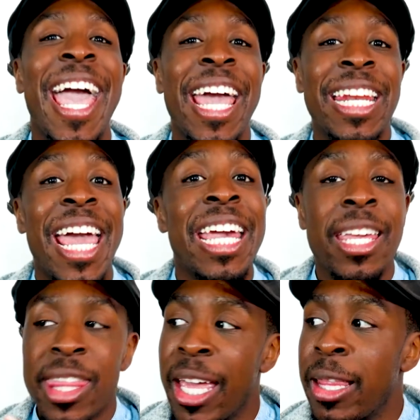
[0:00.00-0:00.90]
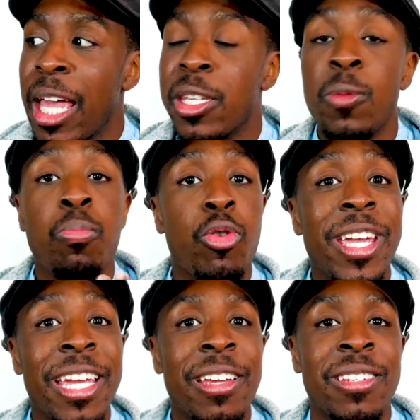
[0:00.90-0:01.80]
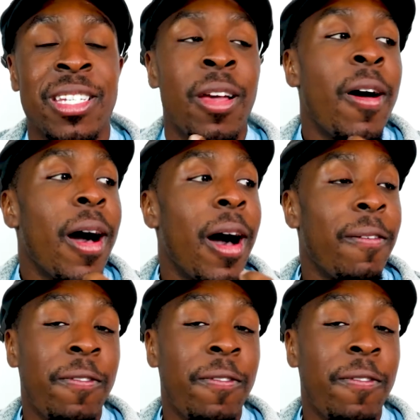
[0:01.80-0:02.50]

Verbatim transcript: and anything that springs Uh,